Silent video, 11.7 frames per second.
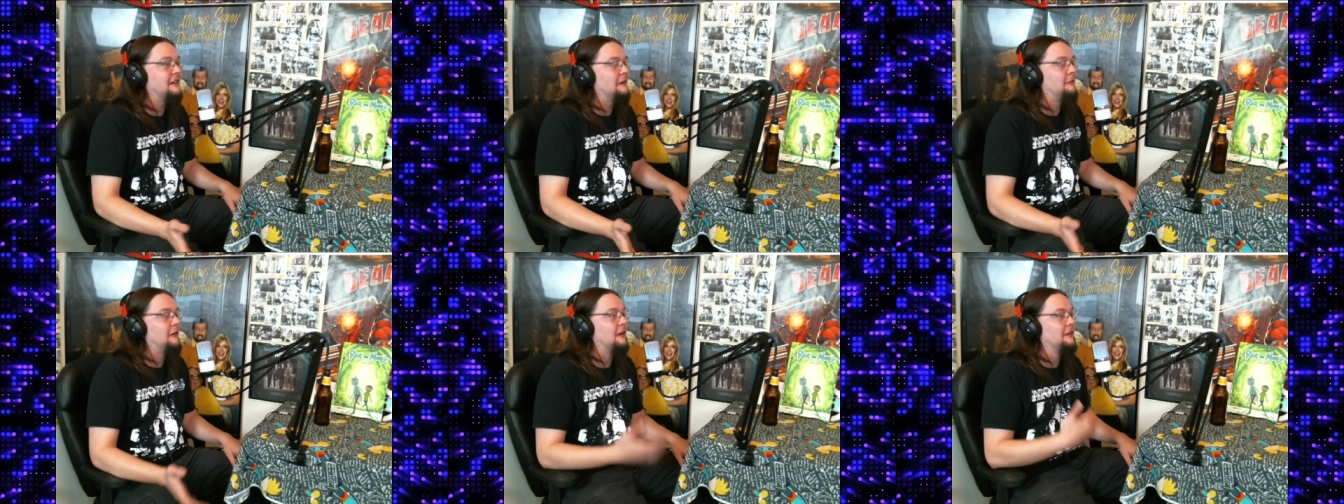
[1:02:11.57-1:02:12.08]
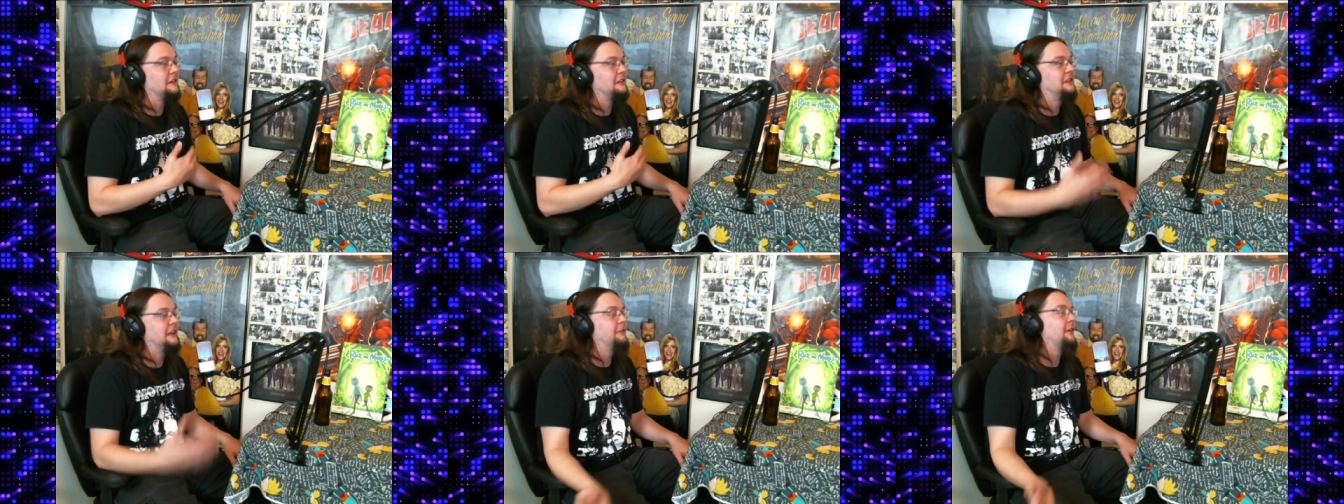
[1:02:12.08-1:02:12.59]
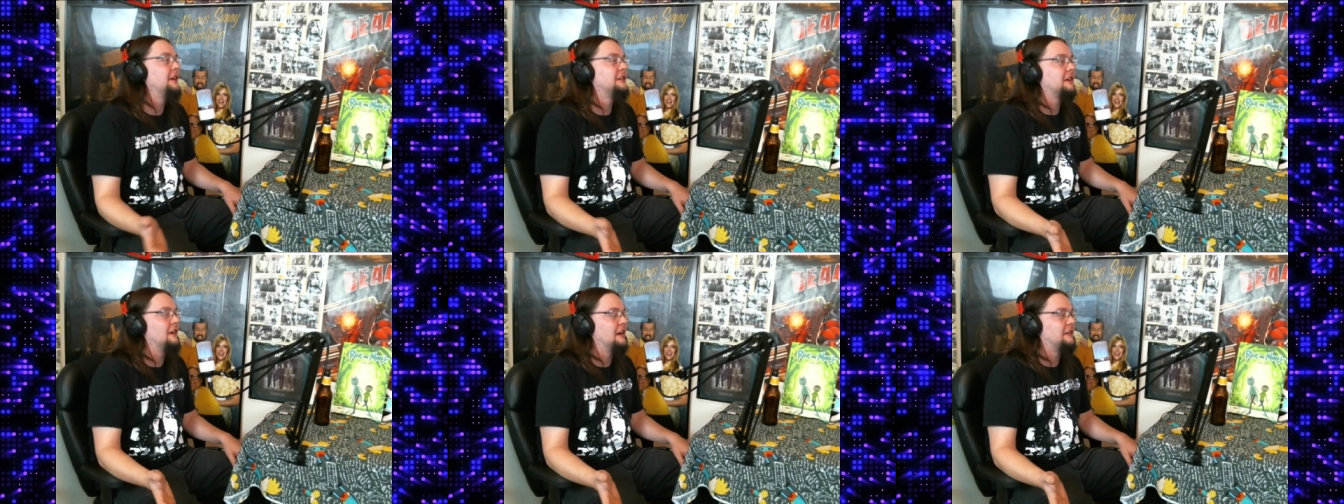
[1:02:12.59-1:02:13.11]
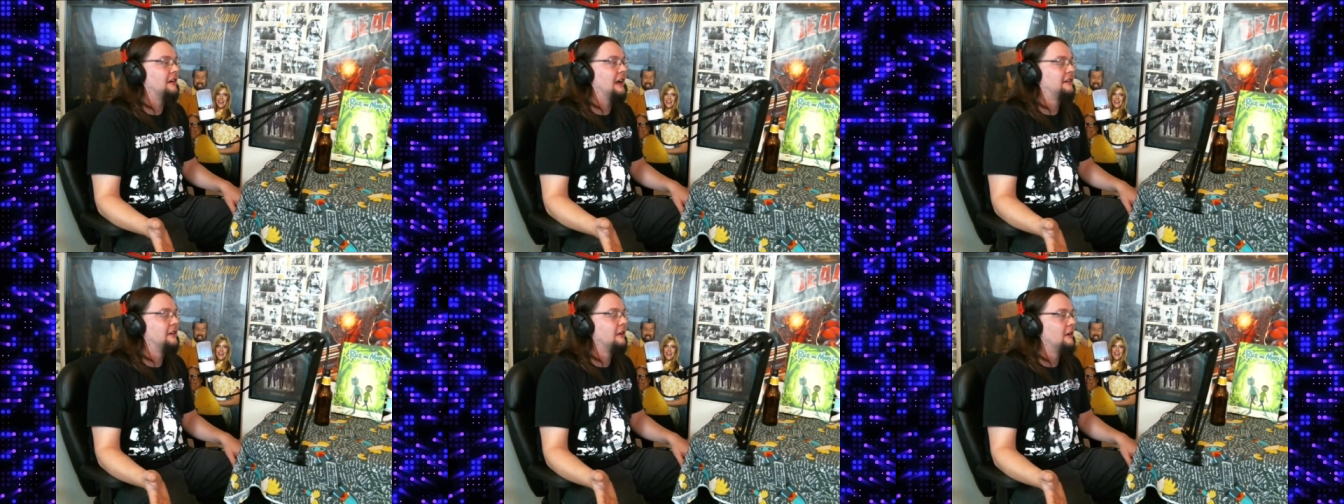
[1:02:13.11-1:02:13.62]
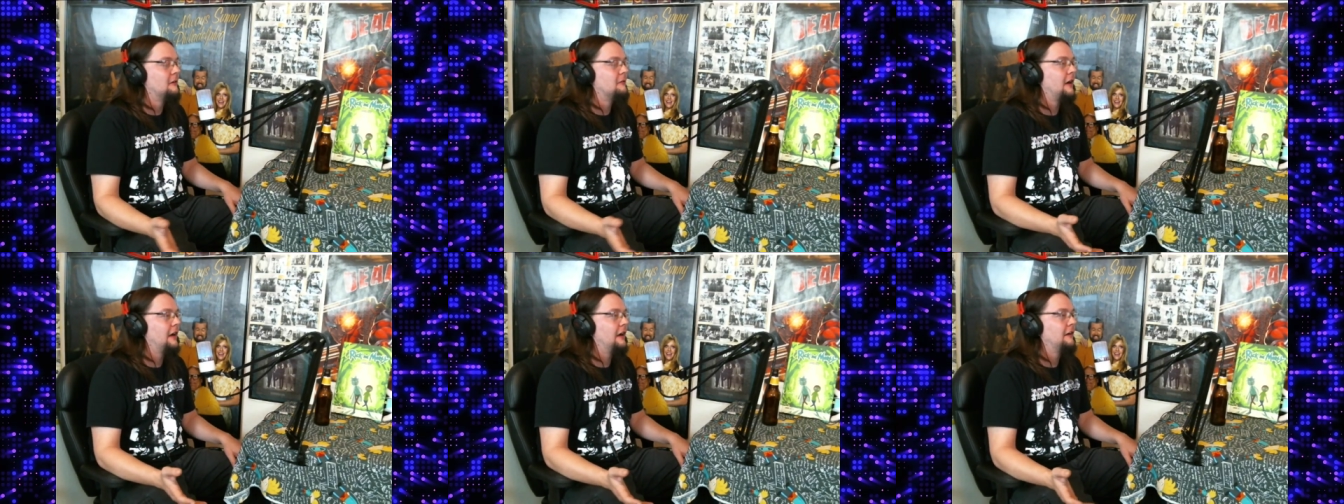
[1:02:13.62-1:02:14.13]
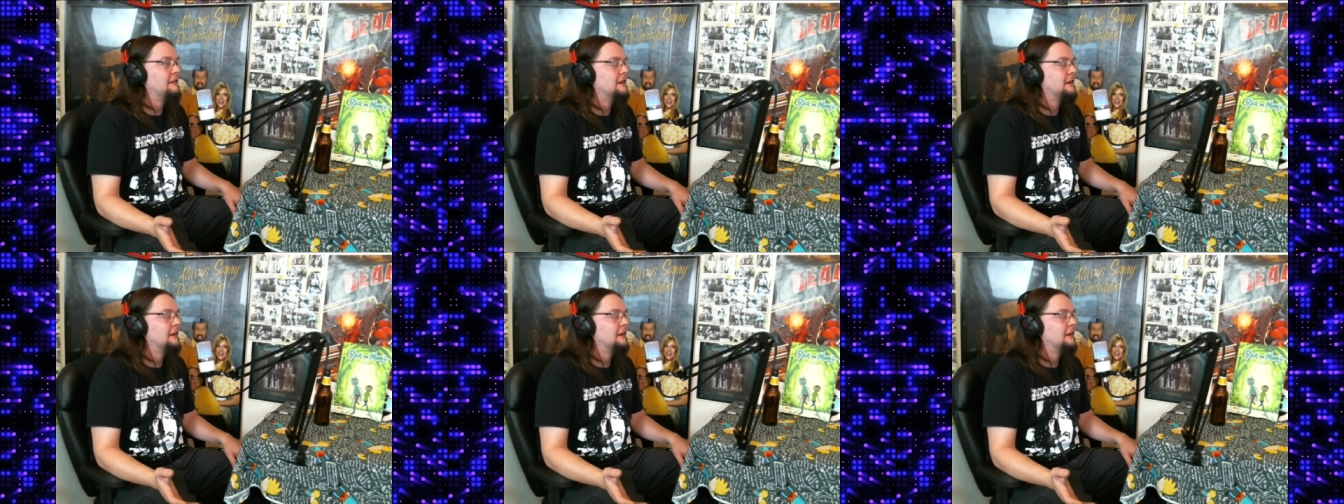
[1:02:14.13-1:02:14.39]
I want all these defense contracts to go away.